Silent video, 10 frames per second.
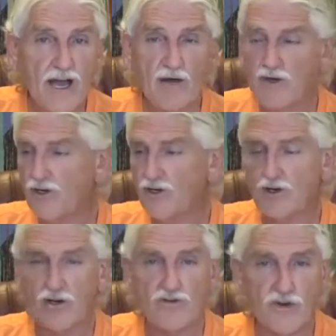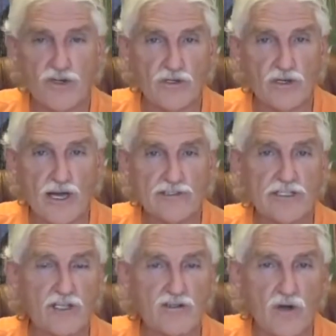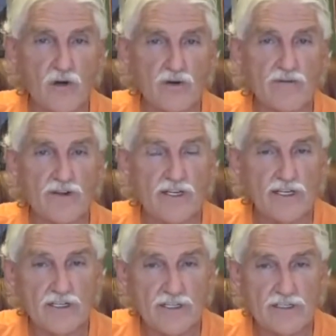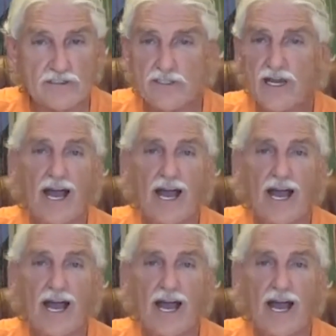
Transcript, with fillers: I'm into your adrenal glands, the controller of the kidneys,